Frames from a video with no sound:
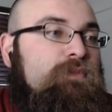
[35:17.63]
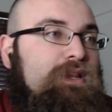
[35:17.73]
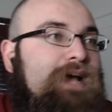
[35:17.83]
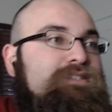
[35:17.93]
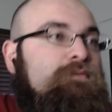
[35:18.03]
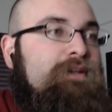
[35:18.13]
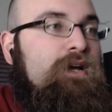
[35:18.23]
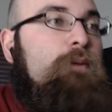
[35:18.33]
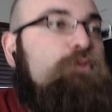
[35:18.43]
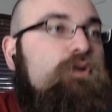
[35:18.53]
The last of my
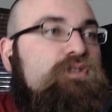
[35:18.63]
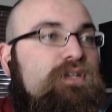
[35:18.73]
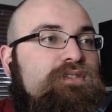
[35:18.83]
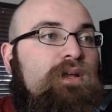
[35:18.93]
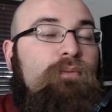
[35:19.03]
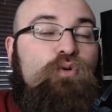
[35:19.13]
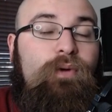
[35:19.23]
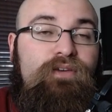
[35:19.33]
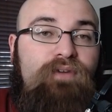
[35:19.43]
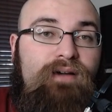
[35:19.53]
top 36, number
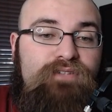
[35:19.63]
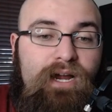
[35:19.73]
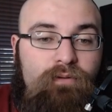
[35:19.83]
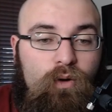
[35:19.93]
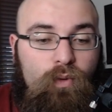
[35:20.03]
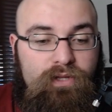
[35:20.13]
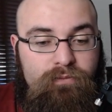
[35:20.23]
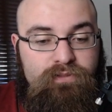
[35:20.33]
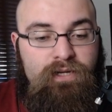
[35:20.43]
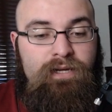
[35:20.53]
25, Tyrell
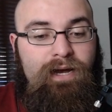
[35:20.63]
Williams.